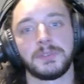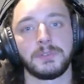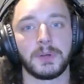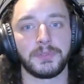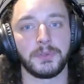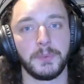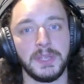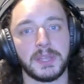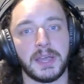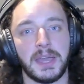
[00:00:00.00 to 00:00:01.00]
throughout the
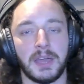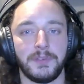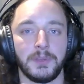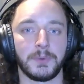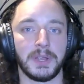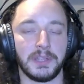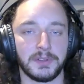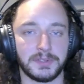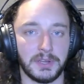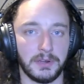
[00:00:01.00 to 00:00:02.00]
week I have a
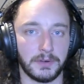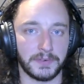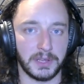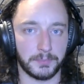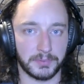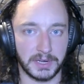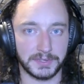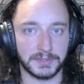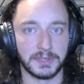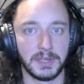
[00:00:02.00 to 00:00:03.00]
regular standing overhead
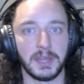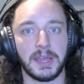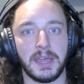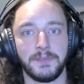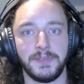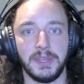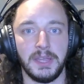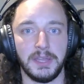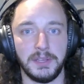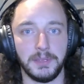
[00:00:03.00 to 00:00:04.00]
press, I have the
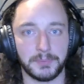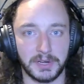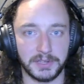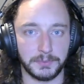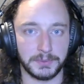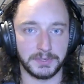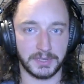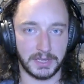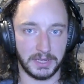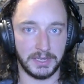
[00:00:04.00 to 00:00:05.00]
AD press, which is a
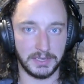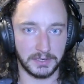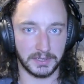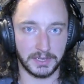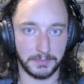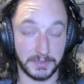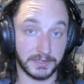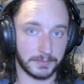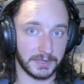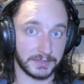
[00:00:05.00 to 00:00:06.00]
high incline
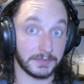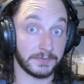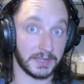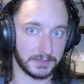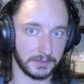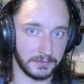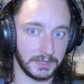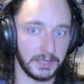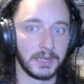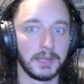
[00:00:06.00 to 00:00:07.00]
bench press
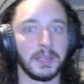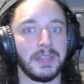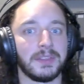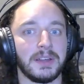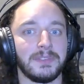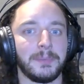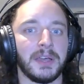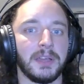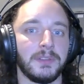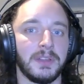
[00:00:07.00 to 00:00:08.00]
effectively, and then I have the
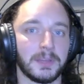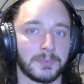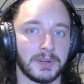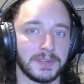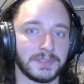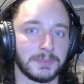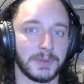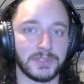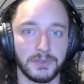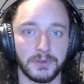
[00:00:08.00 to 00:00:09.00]
behind the neck press.
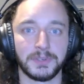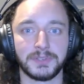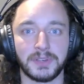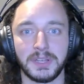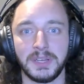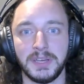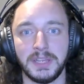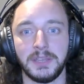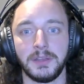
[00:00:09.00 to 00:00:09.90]
My shoulders are getting hit